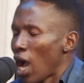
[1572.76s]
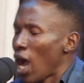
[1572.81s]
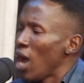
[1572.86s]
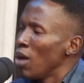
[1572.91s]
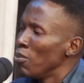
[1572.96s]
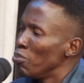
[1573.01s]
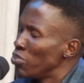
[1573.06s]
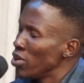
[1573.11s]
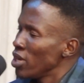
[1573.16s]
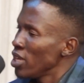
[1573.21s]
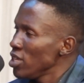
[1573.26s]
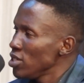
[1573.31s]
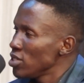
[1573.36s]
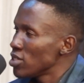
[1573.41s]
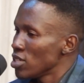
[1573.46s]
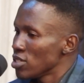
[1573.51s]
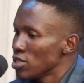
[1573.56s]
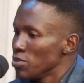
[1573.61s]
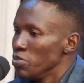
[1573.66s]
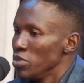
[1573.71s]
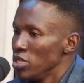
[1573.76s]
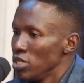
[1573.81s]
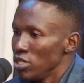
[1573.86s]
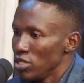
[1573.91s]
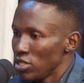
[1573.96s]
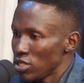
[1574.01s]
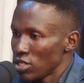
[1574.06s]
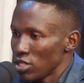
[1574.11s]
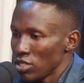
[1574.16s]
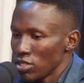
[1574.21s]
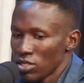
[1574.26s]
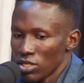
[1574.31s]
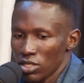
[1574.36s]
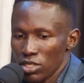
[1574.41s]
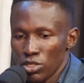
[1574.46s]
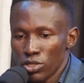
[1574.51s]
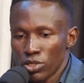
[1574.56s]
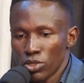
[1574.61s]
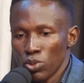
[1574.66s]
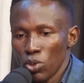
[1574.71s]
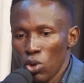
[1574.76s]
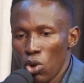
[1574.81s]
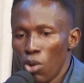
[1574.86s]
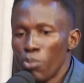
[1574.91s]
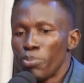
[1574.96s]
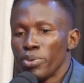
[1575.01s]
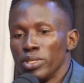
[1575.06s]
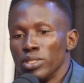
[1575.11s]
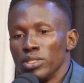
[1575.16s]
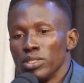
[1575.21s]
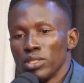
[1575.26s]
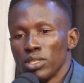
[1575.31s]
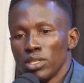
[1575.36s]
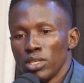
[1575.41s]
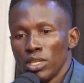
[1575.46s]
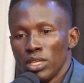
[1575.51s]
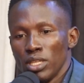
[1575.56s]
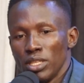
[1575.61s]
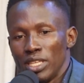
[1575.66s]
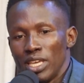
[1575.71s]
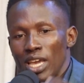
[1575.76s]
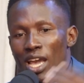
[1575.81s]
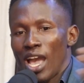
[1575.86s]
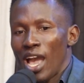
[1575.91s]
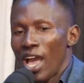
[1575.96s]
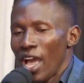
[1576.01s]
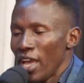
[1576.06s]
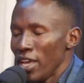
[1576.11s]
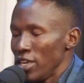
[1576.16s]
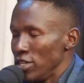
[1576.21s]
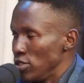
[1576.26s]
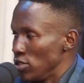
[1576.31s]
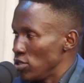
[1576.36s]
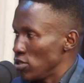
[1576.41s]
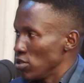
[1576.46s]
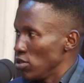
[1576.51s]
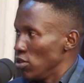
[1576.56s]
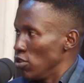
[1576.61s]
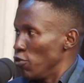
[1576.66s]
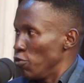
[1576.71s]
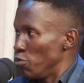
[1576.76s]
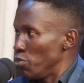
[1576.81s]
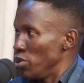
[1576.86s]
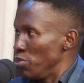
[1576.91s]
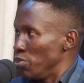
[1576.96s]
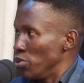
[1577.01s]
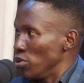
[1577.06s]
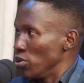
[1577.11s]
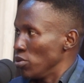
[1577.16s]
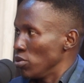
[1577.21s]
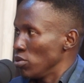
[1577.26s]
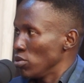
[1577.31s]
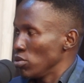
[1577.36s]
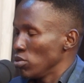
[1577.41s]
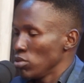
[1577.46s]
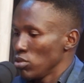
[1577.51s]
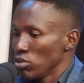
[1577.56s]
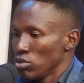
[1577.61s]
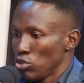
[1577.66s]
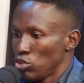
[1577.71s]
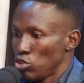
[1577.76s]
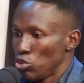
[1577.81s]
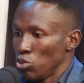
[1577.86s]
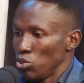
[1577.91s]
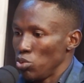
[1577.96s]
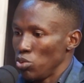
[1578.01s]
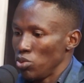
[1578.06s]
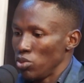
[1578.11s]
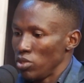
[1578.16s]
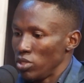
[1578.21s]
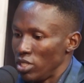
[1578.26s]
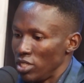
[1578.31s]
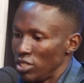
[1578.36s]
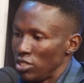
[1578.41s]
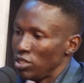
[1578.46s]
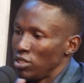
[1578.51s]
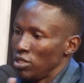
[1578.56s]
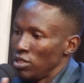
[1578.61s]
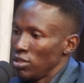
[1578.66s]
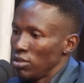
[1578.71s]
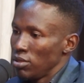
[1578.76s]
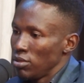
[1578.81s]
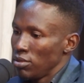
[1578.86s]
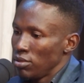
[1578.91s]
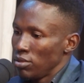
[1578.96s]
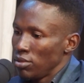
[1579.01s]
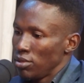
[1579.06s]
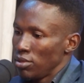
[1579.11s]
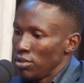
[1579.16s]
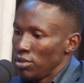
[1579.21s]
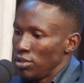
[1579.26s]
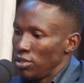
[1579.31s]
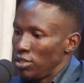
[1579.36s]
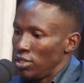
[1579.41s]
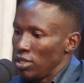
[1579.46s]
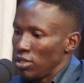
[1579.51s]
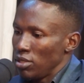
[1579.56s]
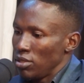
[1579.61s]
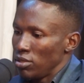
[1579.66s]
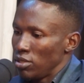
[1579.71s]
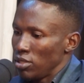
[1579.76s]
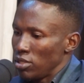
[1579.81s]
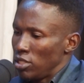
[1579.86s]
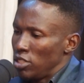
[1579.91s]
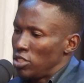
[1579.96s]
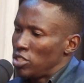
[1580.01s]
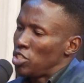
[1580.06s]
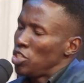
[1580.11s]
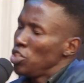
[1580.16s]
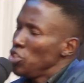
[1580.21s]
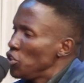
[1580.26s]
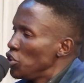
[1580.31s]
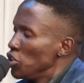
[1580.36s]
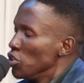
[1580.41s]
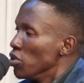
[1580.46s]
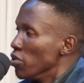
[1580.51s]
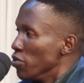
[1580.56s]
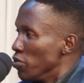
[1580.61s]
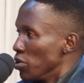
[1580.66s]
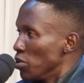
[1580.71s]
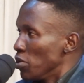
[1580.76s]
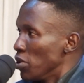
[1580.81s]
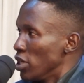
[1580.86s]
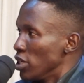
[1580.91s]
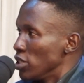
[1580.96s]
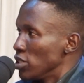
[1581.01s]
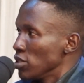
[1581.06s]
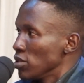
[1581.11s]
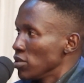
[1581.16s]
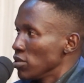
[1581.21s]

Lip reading: Our place as ministers is mm. to open the eyes of people to the teaching of the word.